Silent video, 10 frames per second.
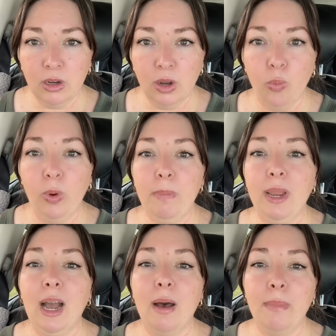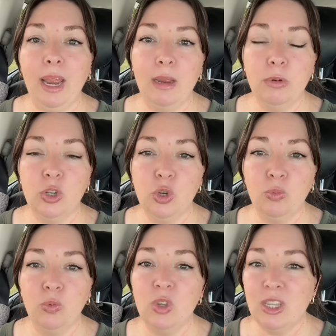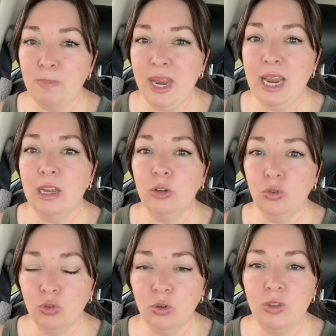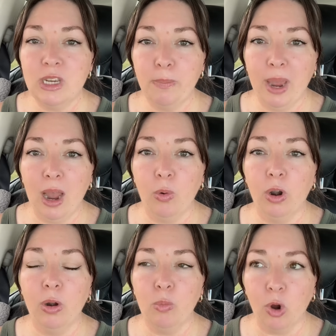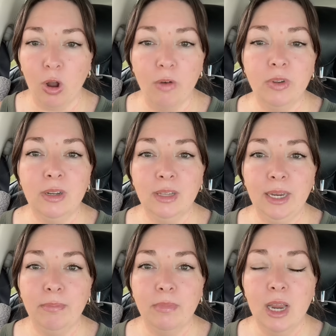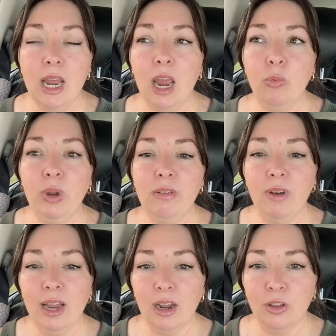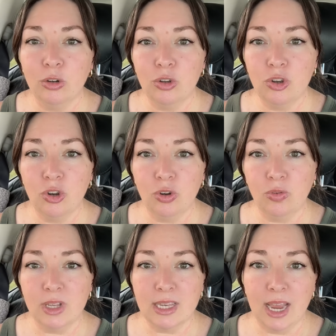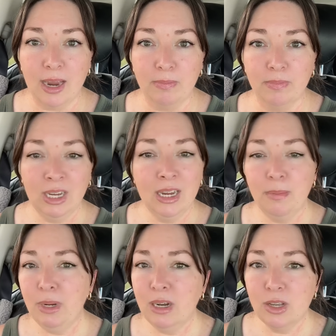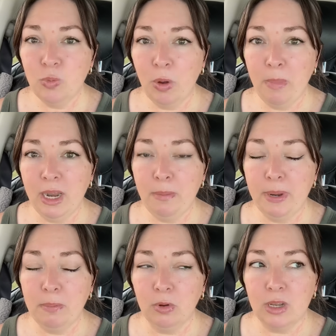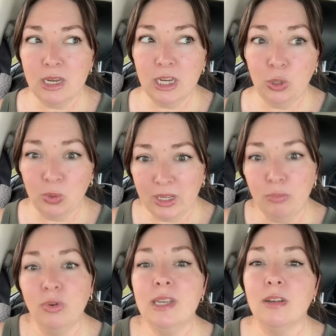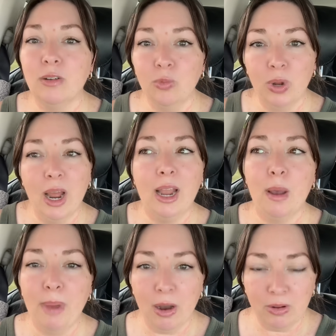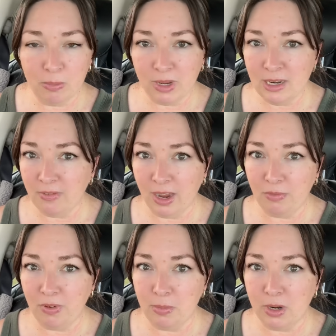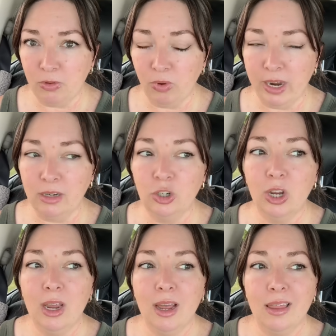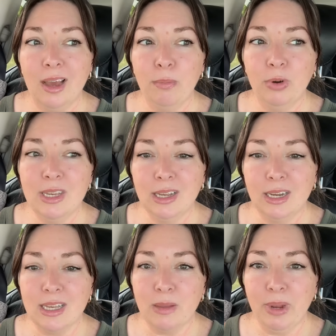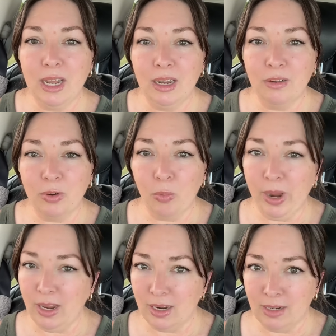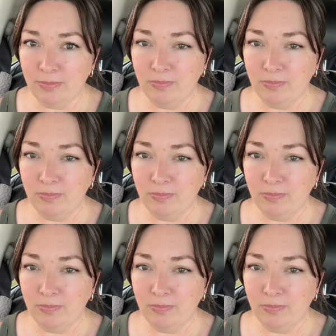we become able to speak truth to power more confidently, and we invite others to do the same. Because while many people continually bristle when I come out in my divine feminine rage, that bristling is the beginning of an awakening.